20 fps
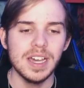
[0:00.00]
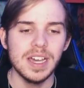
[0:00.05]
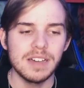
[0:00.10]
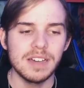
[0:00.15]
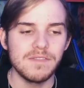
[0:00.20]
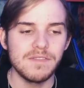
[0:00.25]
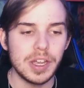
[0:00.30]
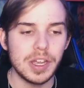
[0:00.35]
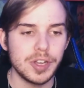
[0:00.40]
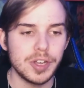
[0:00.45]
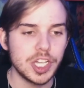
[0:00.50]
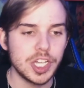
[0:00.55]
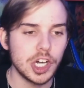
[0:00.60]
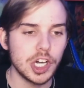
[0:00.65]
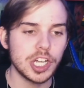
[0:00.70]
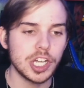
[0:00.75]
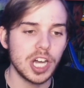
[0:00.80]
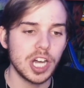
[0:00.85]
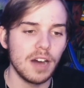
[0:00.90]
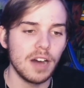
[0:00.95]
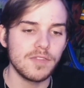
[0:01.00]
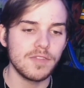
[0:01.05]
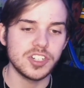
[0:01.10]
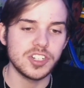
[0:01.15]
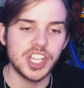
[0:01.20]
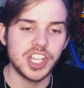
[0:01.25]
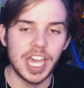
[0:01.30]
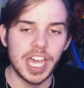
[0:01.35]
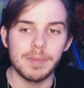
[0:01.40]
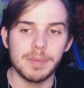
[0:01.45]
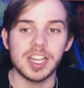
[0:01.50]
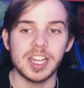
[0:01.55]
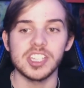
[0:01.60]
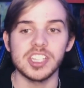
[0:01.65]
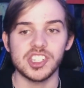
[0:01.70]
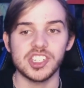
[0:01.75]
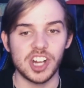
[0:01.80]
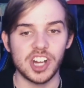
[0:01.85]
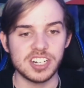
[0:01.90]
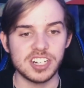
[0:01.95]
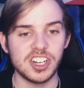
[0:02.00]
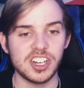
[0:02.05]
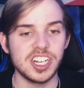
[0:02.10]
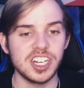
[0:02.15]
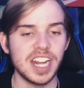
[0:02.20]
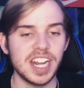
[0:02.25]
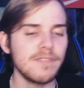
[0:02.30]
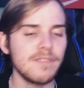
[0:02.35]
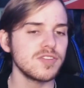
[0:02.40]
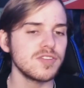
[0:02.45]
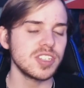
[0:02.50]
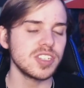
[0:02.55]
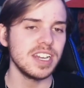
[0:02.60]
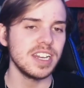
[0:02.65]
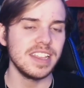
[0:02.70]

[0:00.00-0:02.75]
very good coverage game against Justin Jefferson.